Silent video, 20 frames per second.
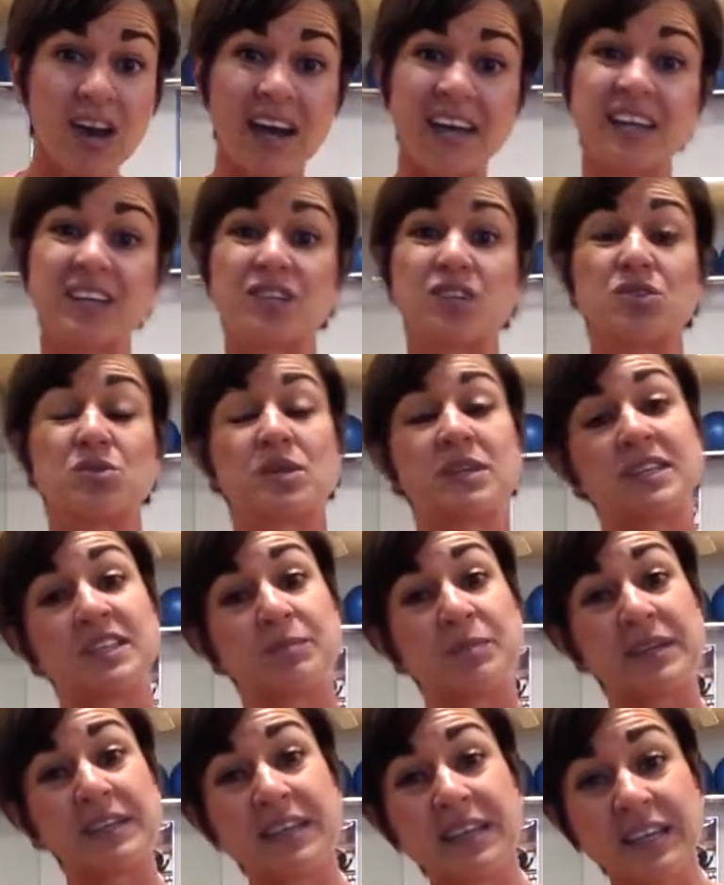I can do it at the
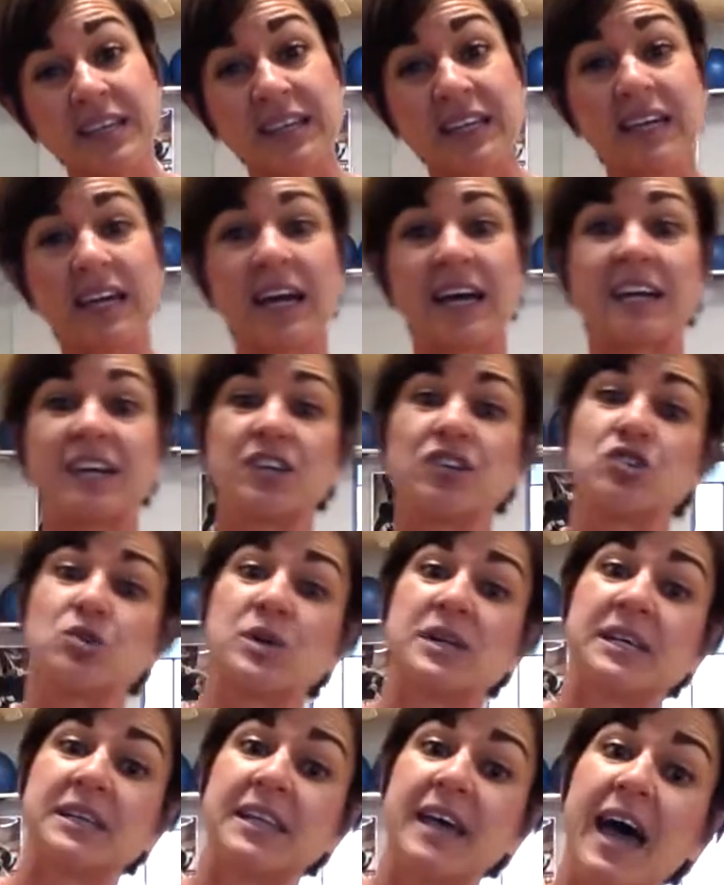beginning, I can do it
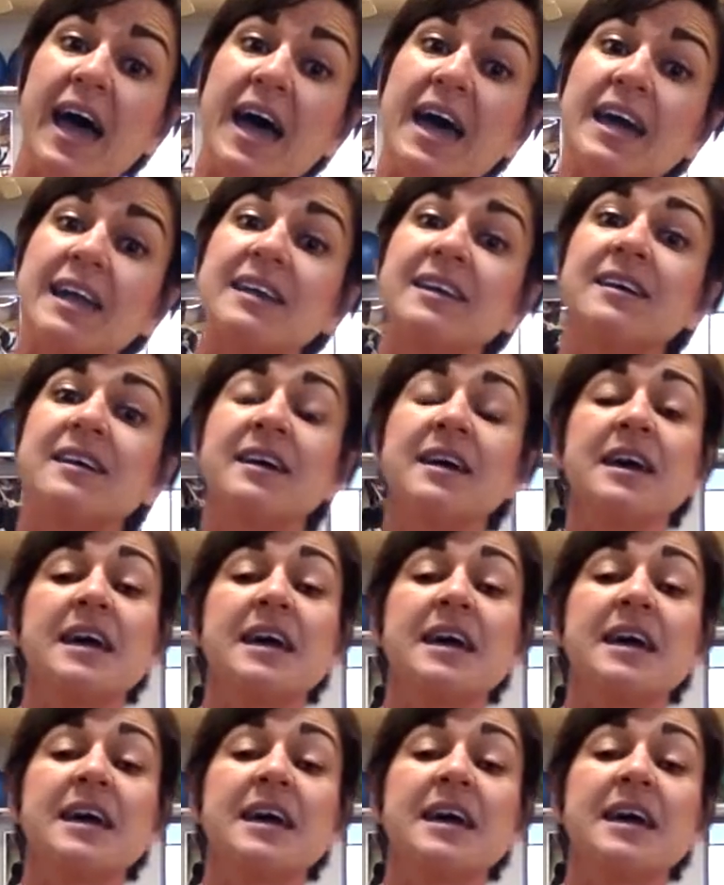at the end.